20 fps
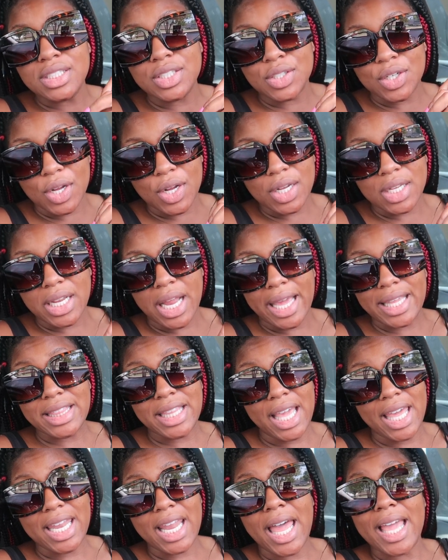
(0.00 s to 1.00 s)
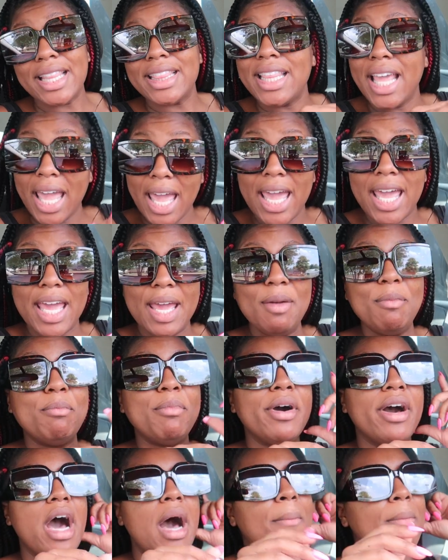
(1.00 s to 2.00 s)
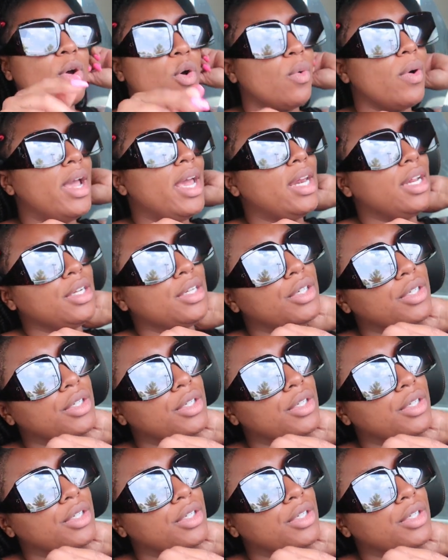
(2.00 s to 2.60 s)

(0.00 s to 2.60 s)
you know, like that. But I'm gonna go ahead and